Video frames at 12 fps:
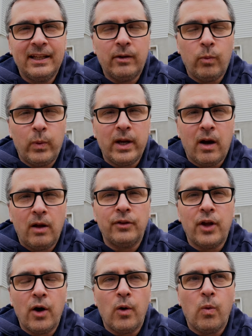we all
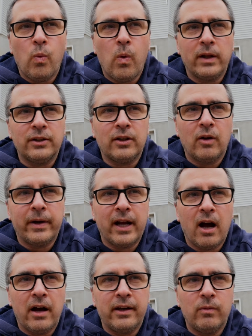know what's going
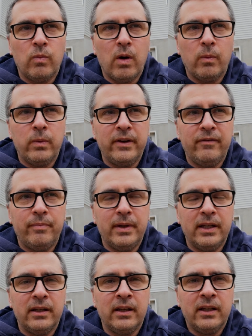on and what we've
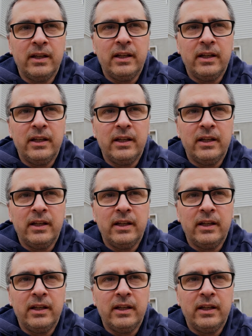been